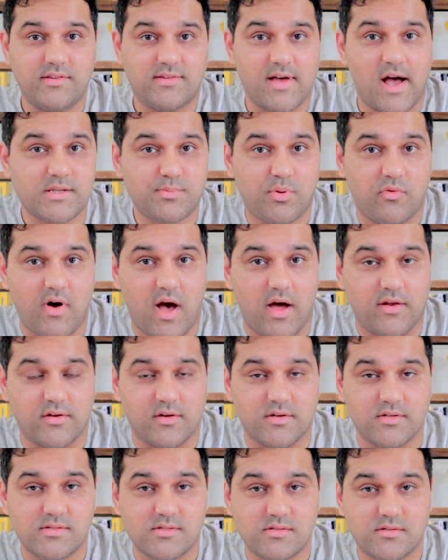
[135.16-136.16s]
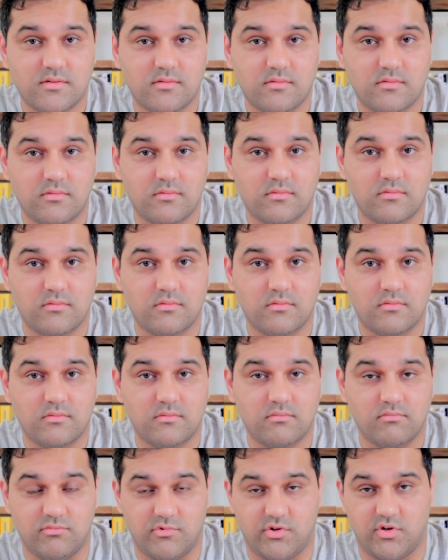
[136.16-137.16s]
tax providers
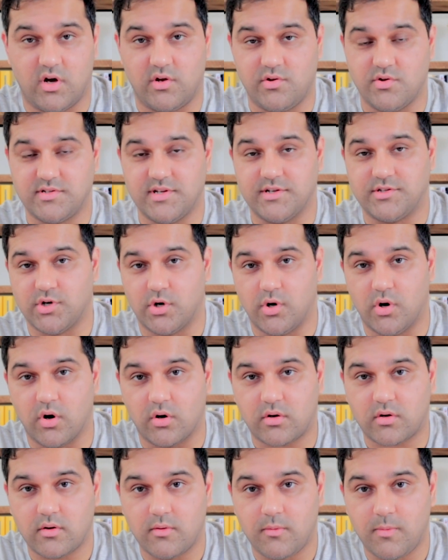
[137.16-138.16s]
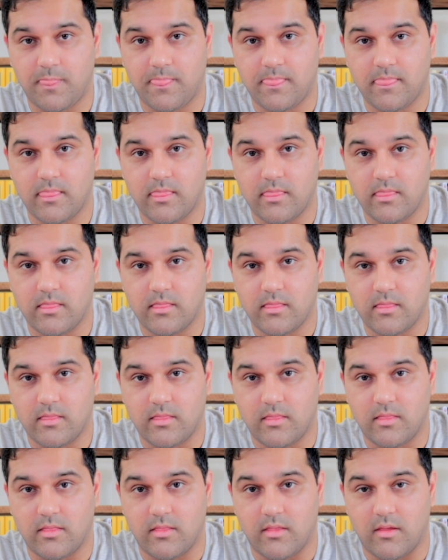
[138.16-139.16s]
do not usually talk
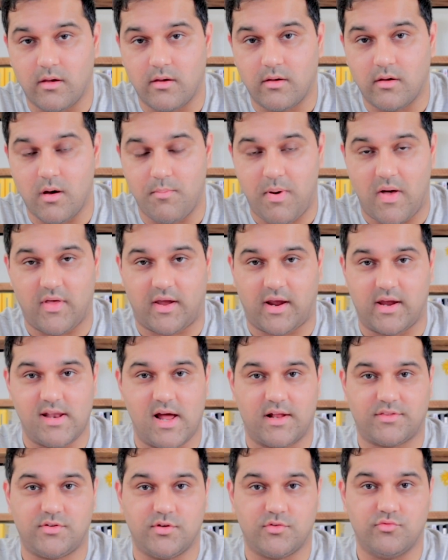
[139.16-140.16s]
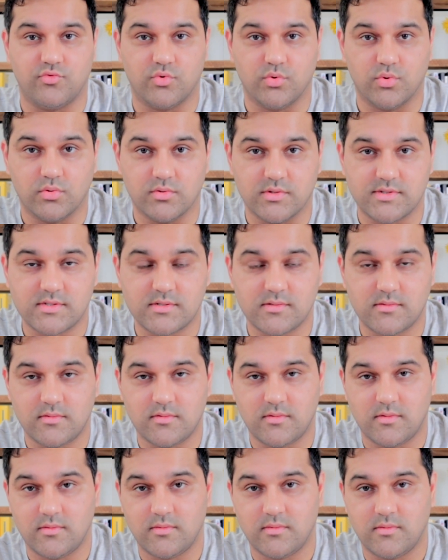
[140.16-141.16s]
about the connected rules,
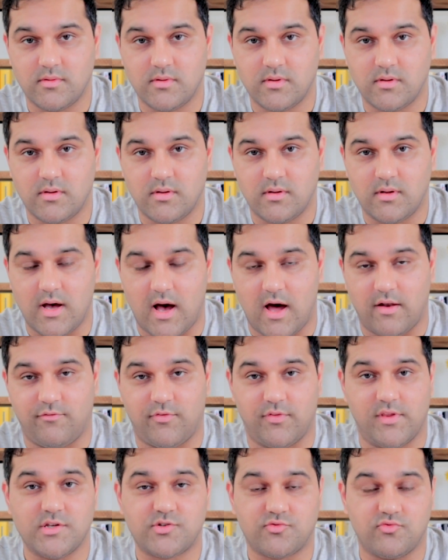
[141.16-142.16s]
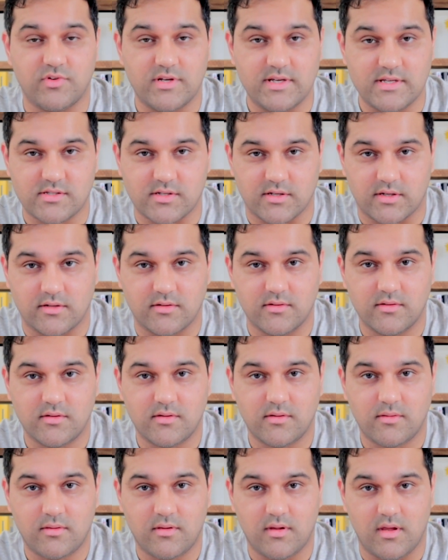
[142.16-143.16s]
and for this reason,
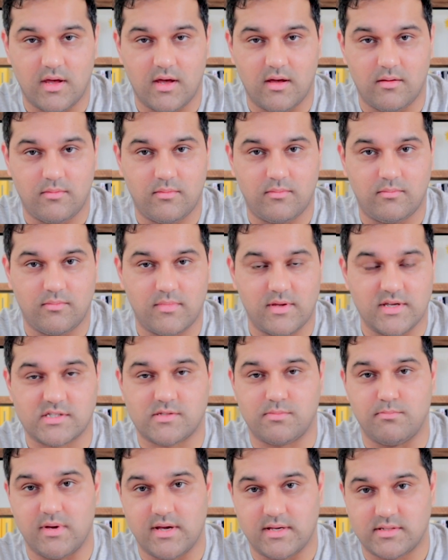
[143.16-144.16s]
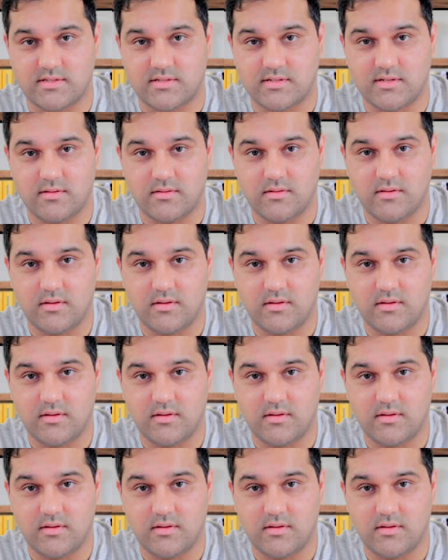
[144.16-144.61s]
it's missed.